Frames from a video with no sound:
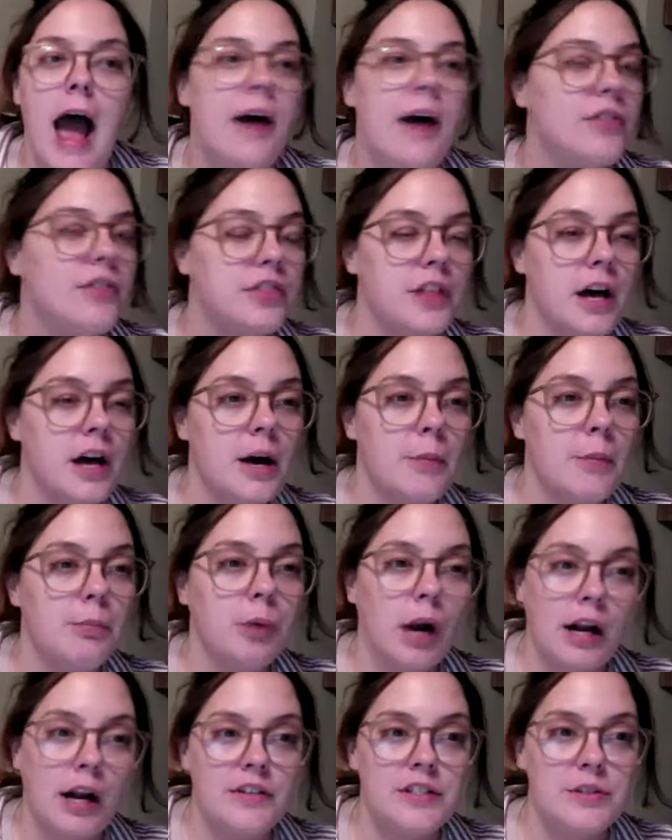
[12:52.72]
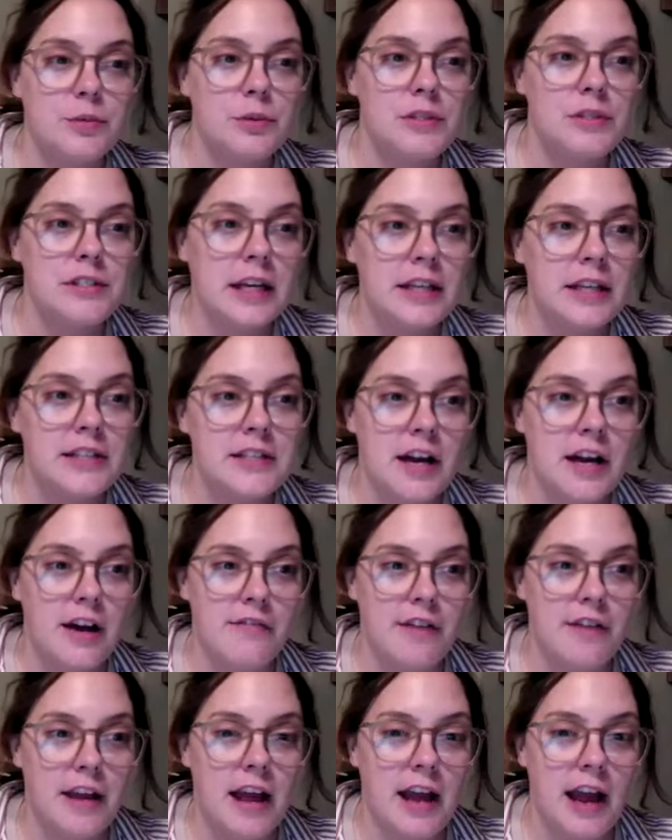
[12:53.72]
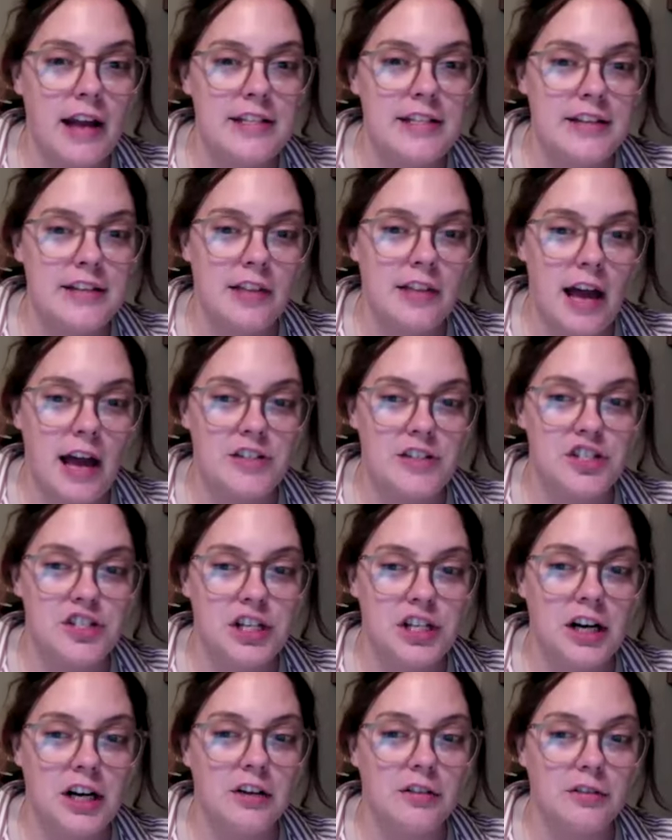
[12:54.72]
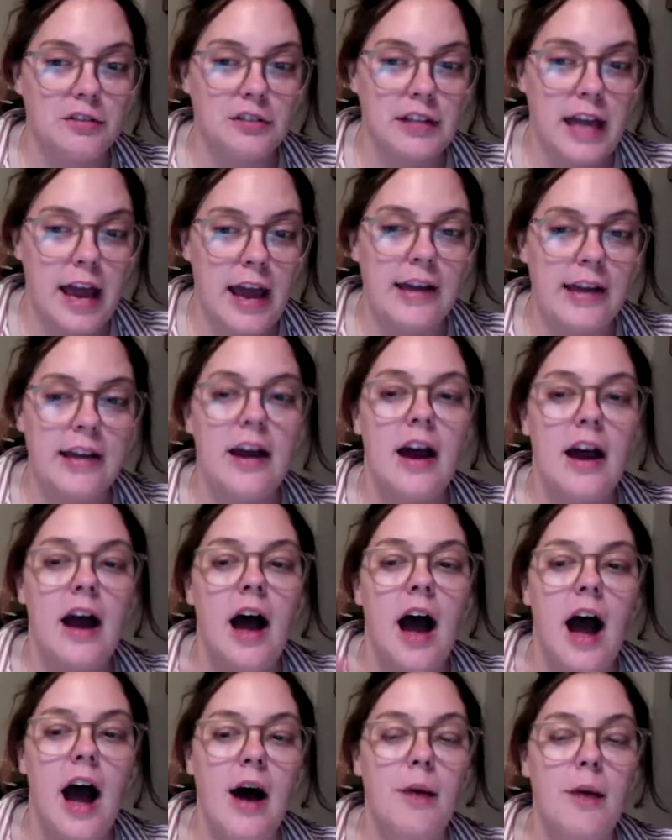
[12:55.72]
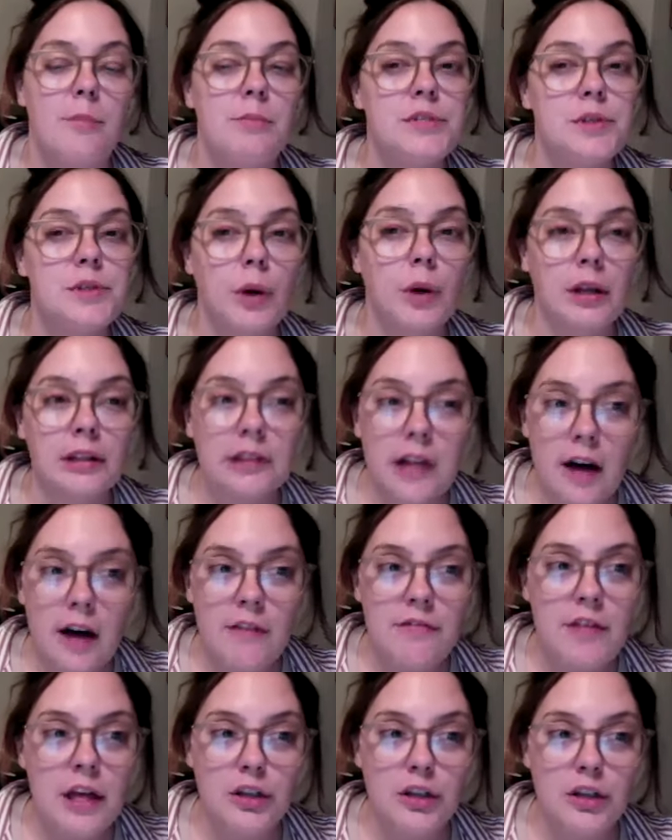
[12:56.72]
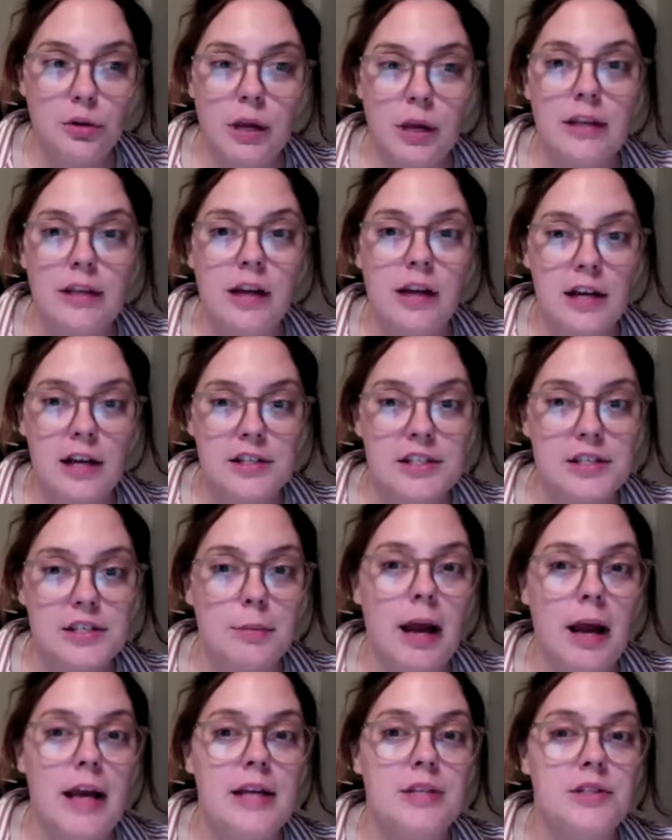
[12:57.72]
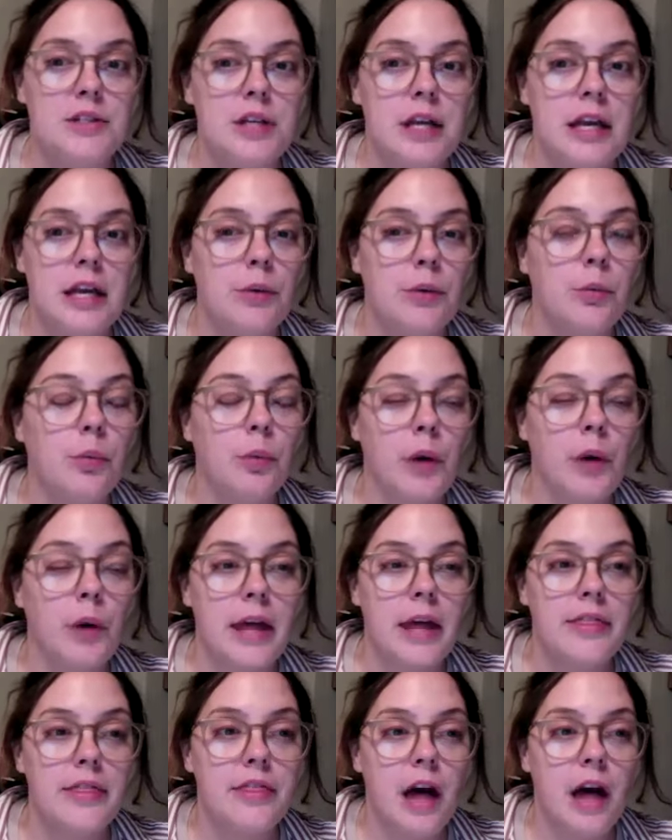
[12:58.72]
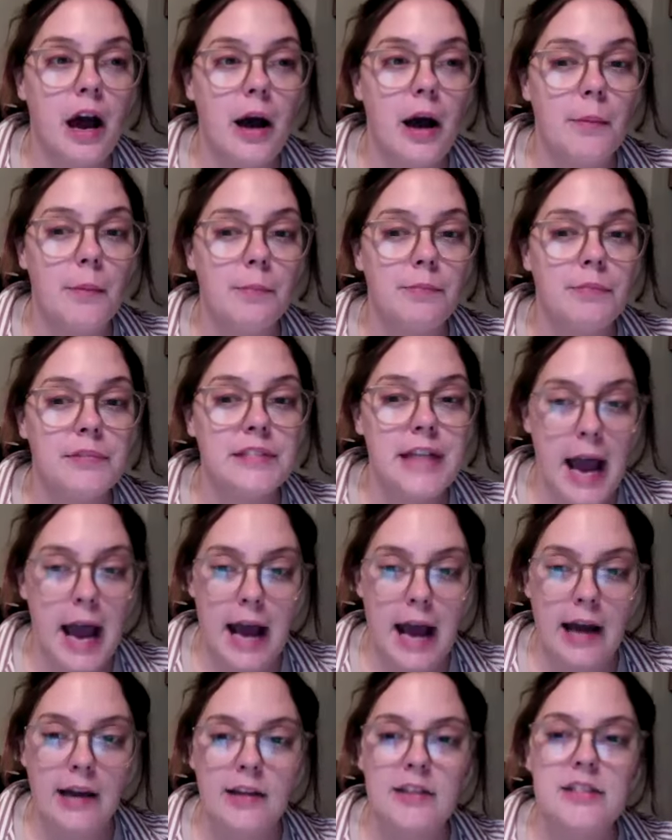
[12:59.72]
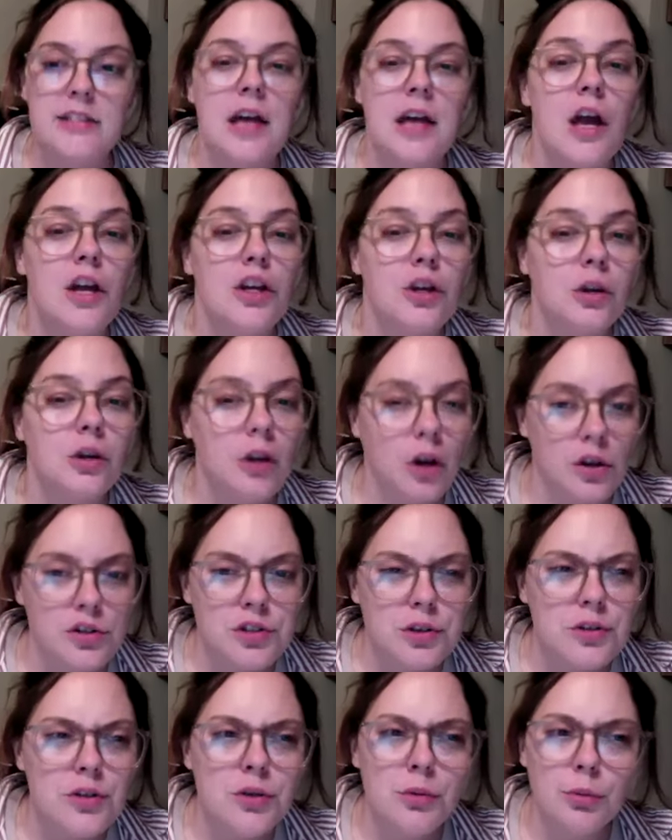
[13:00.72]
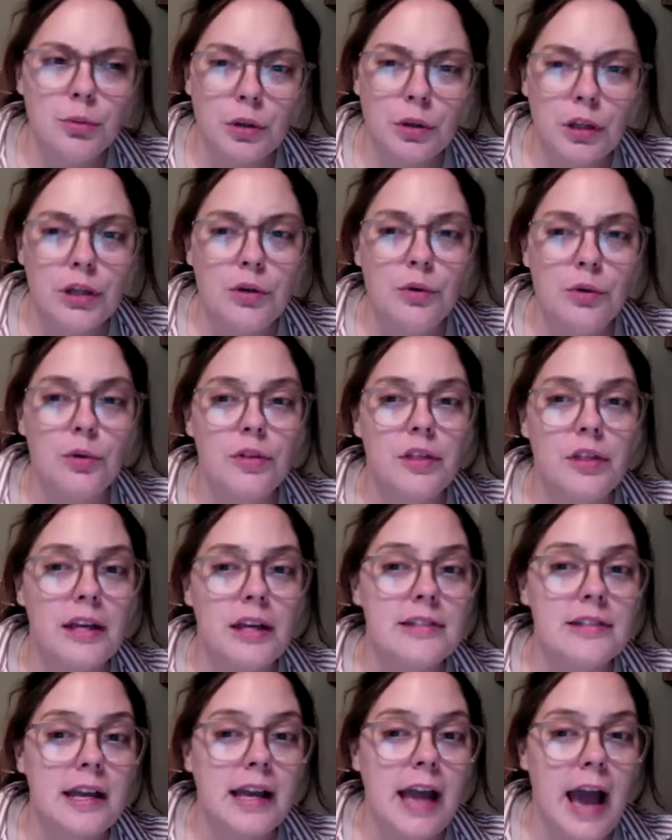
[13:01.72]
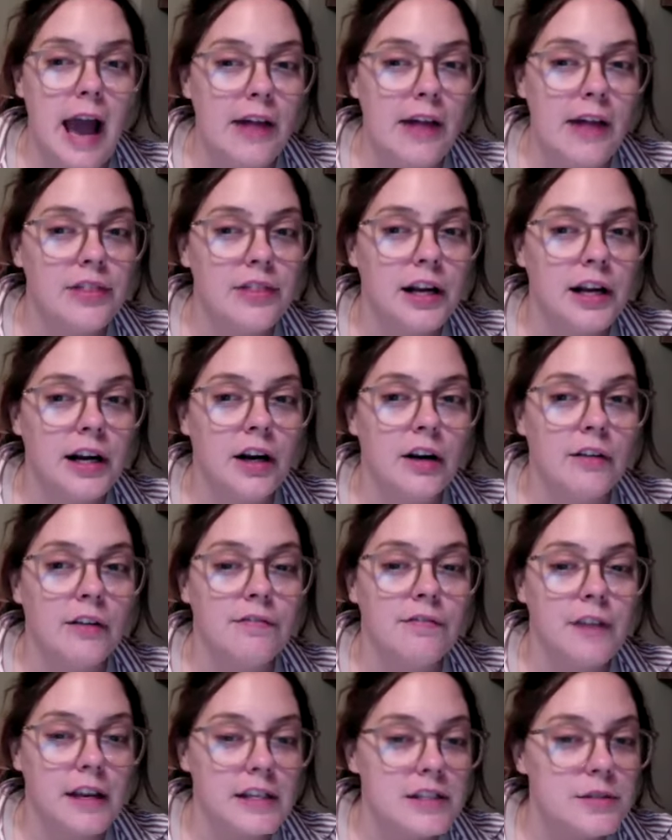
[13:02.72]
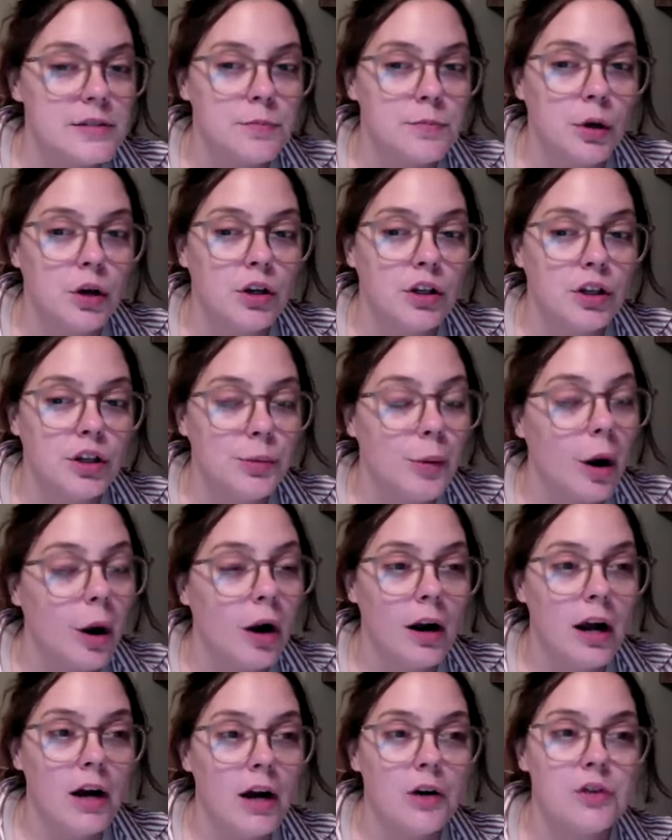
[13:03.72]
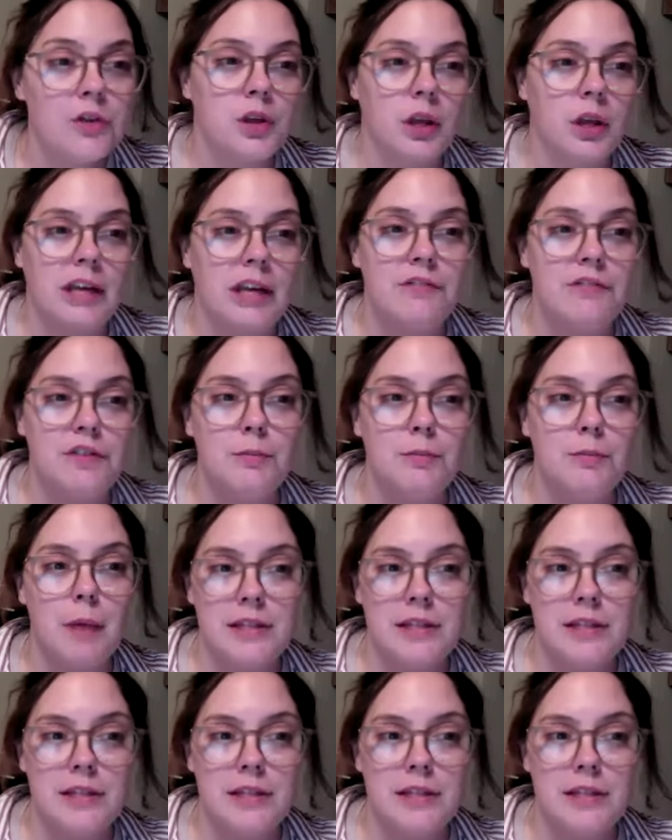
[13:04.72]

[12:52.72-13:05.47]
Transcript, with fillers: at the Breakfast with Santa event I did last year. Okay. Um, so I love that you can customize it with um, tags. You can also do really cool things like add their Facebook URL. So, like if you